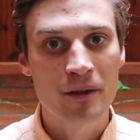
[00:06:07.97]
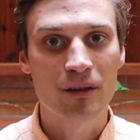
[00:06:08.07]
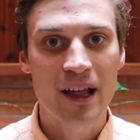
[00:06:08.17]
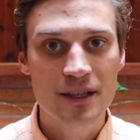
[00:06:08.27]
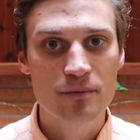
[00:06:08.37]
the
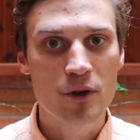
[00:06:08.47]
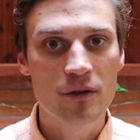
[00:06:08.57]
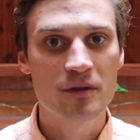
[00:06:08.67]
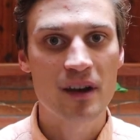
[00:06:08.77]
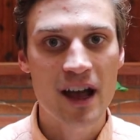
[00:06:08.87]
Let's
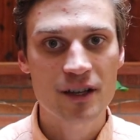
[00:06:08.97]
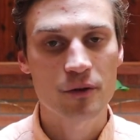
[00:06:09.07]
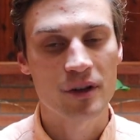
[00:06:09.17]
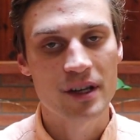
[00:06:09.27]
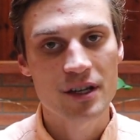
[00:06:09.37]
Move
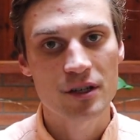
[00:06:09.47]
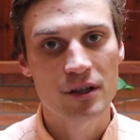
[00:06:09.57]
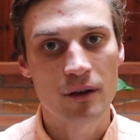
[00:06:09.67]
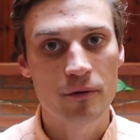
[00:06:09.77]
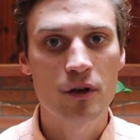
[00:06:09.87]
Nashville
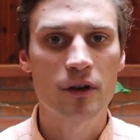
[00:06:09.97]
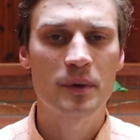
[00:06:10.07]
initiative could